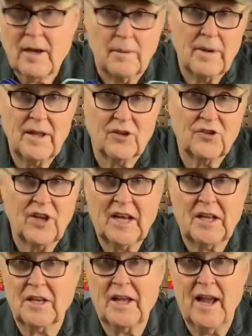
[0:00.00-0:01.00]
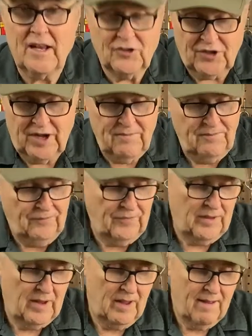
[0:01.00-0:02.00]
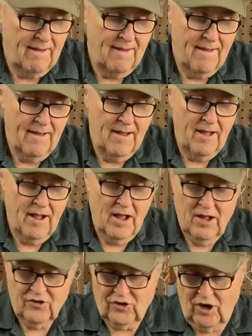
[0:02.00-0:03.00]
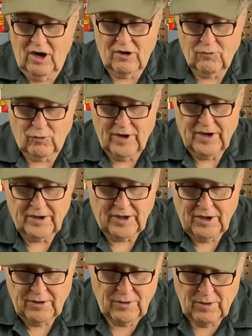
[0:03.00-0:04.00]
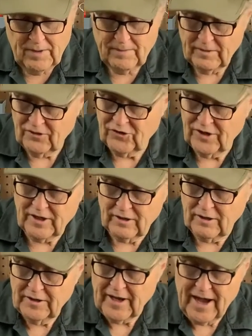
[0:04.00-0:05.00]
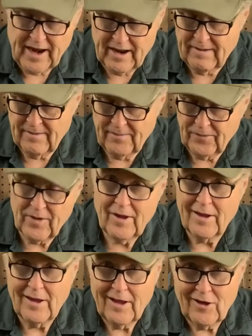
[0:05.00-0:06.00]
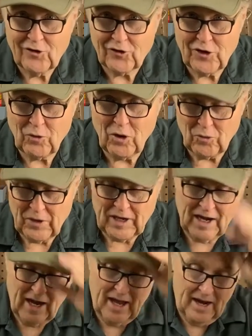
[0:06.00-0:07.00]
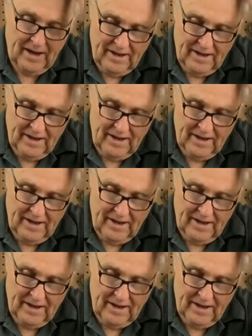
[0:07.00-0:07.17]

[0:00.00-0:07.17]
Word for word: I made a second casting. It's hard and ready to go. Let's take a look at it, see what we got.